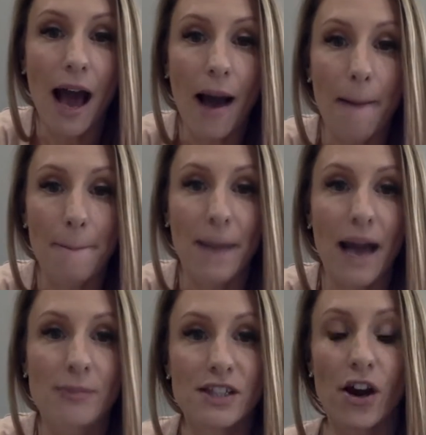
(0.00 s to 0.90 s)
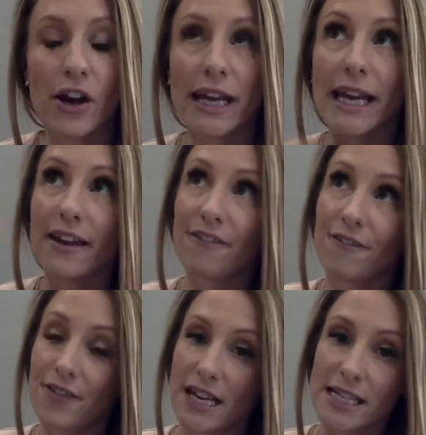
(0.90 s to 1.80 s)
I'm sorry if
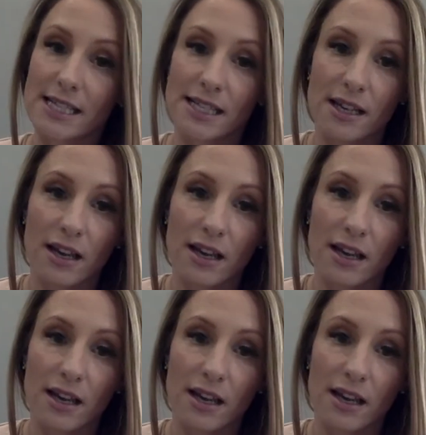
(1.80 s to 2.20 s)
this